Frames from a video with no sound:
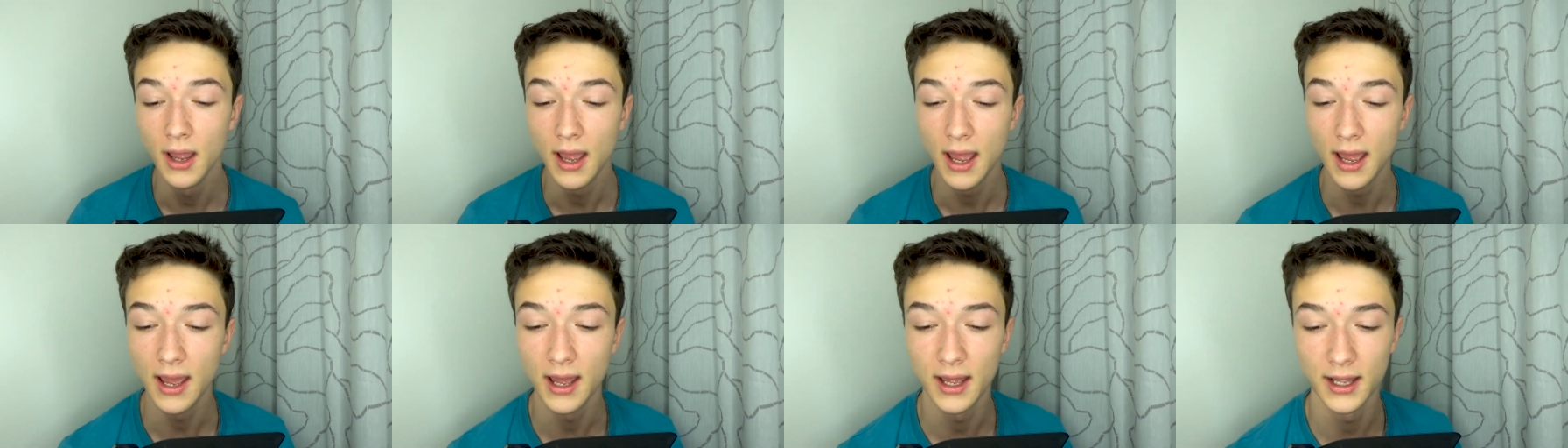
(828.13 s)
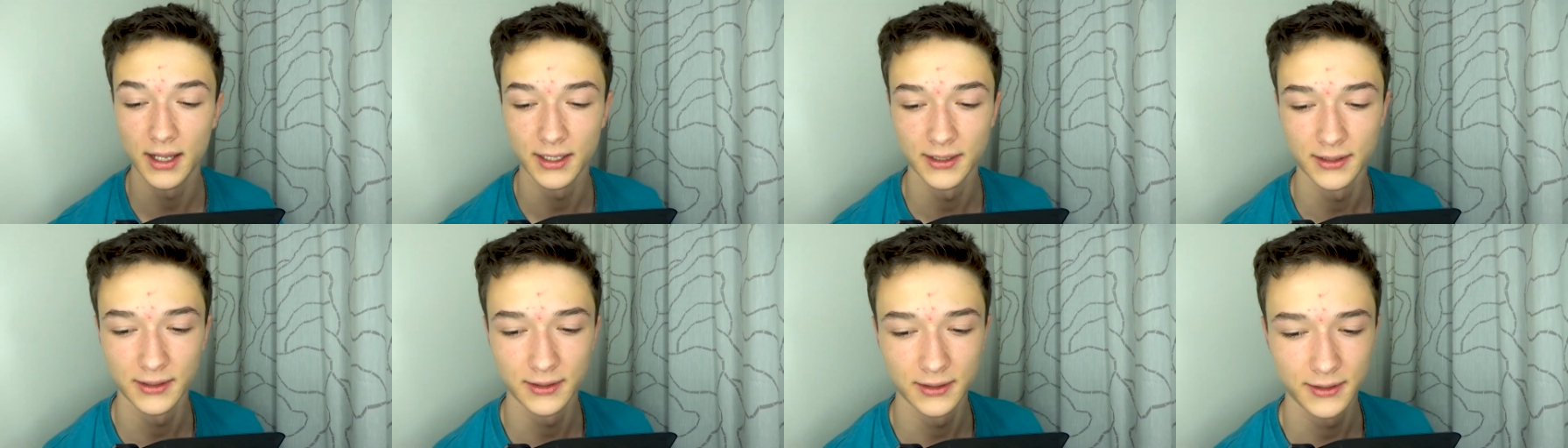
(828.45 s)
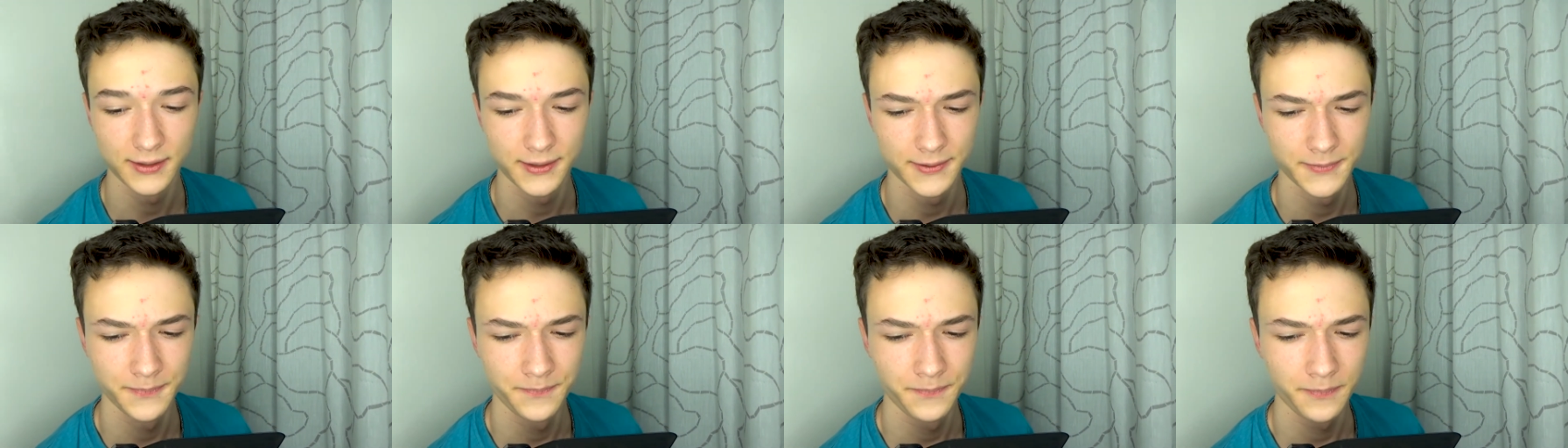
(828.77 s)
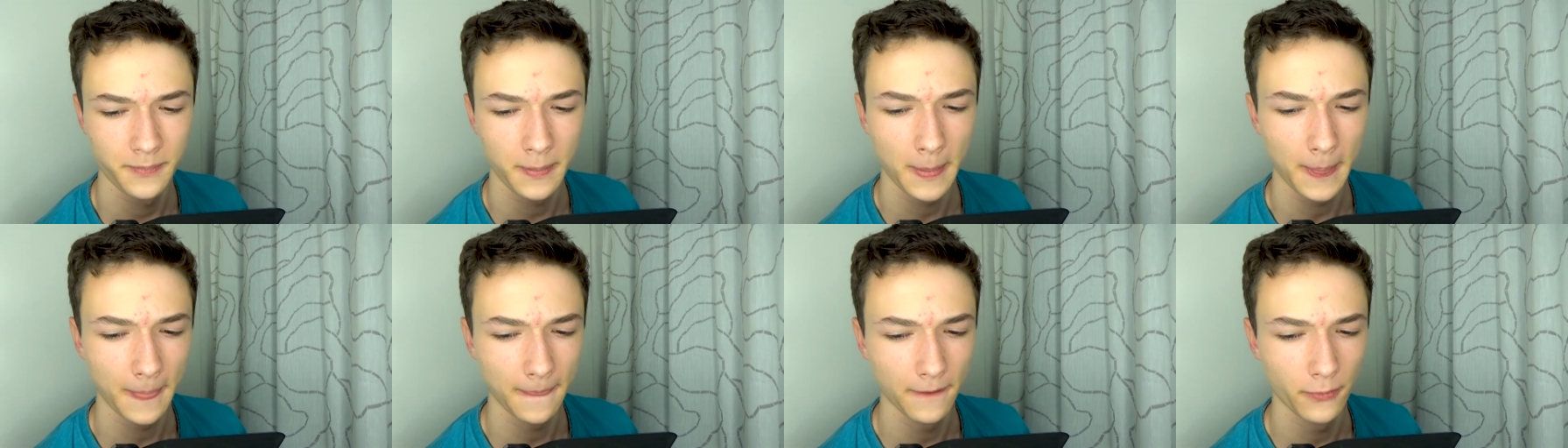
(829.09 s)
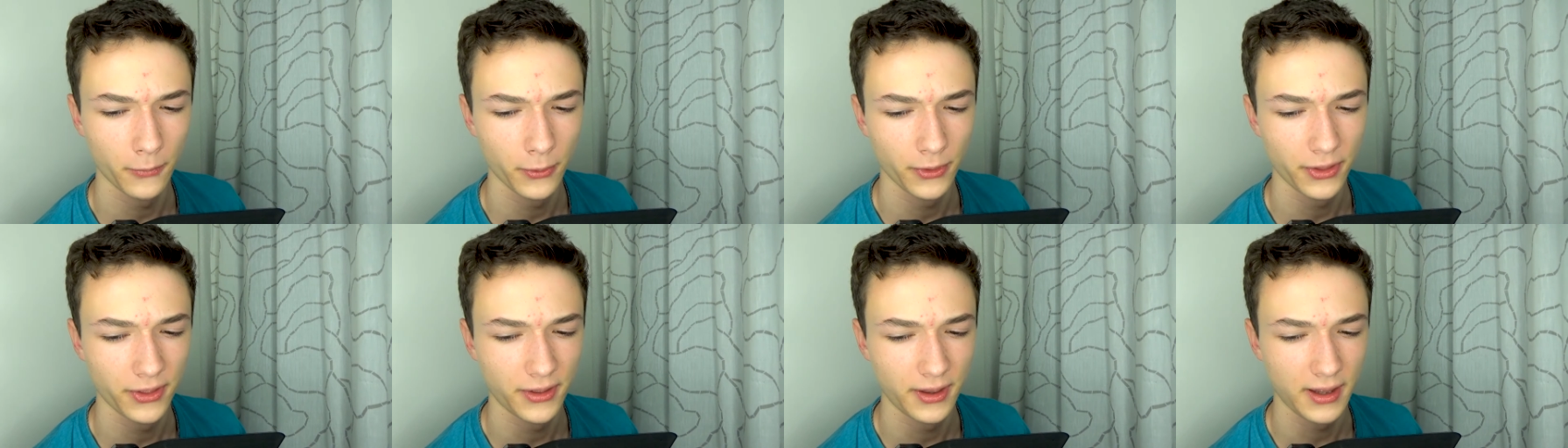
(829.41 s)
And
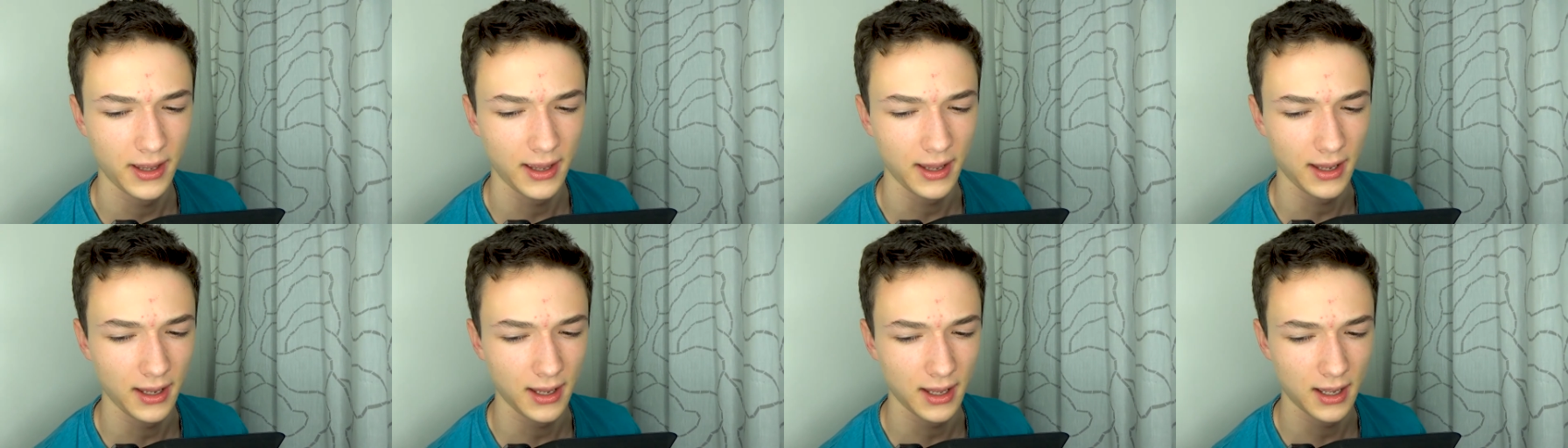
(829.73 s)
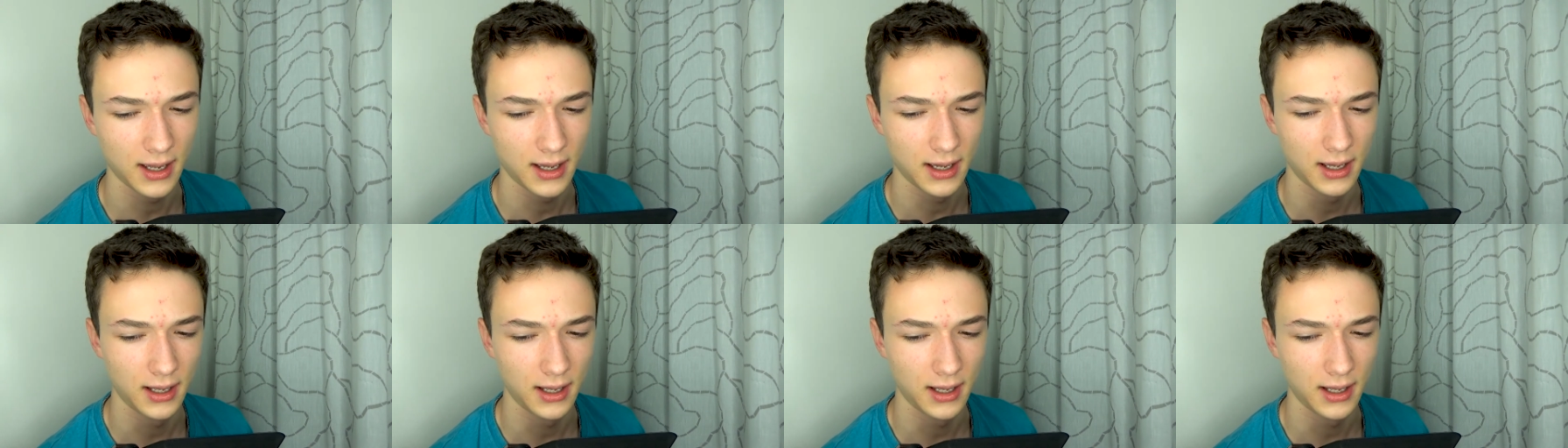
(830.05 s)
with a